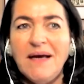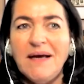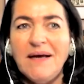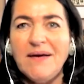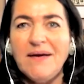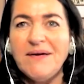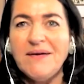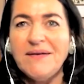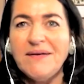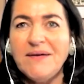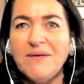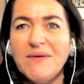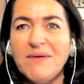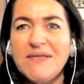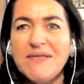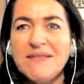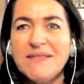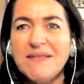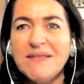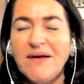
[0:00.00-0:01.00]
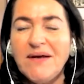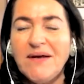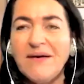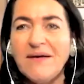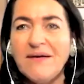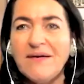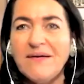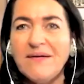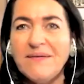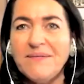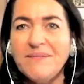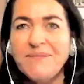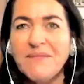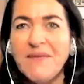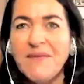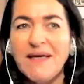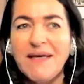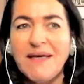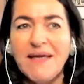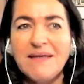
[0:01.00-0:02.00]
There is, do
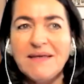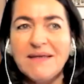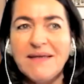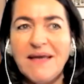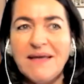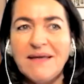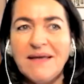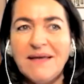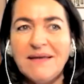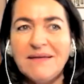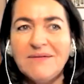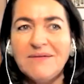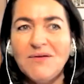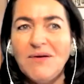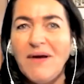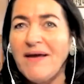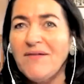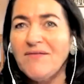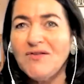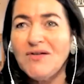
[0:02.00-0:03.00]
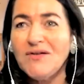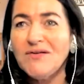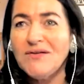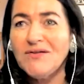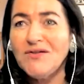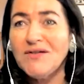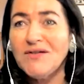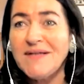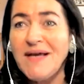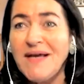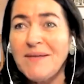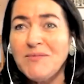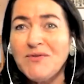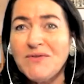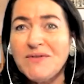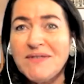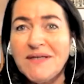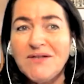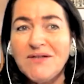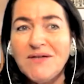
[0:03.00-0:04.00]
I have the time
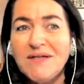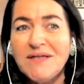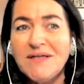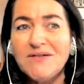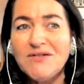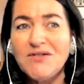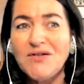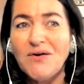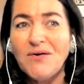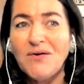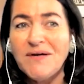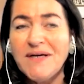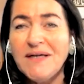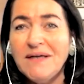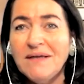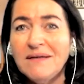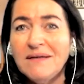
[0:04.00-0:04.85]
to tell the little story?